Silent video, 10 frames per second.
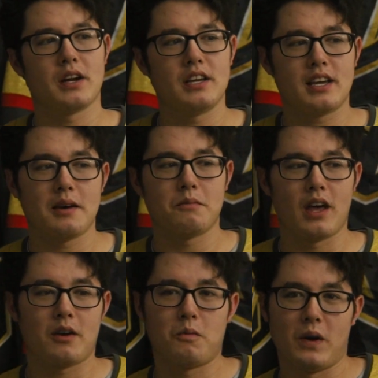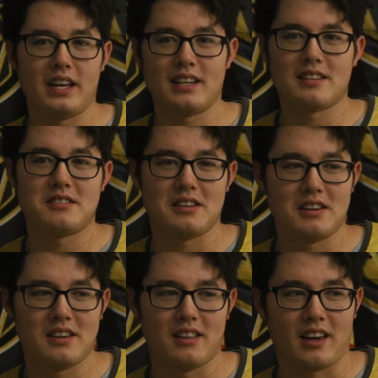where he kept like waiting to
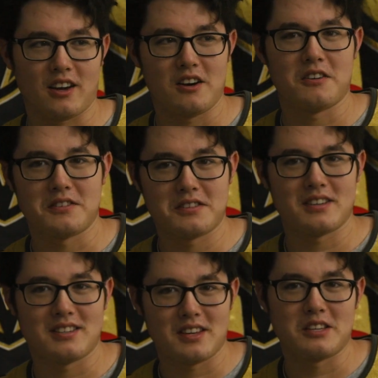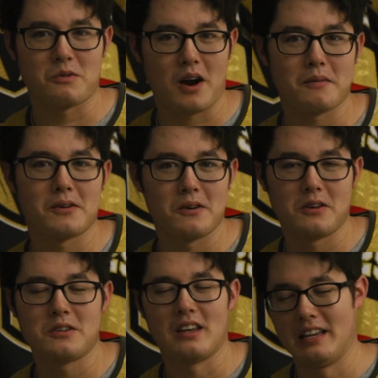see like, oh, is, is, is Robert,
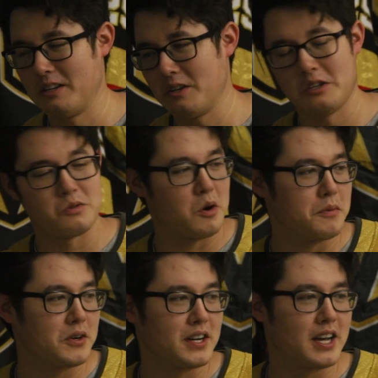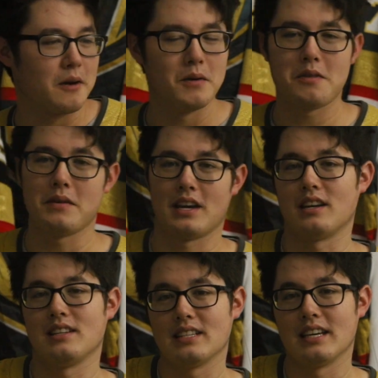is, is Robo gonna come with me?
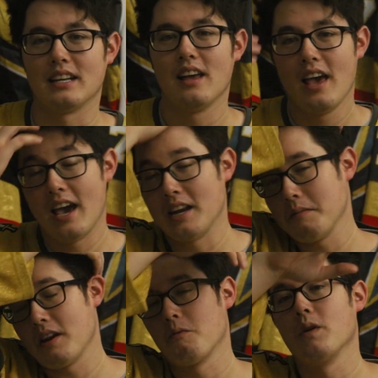And he did. And he made a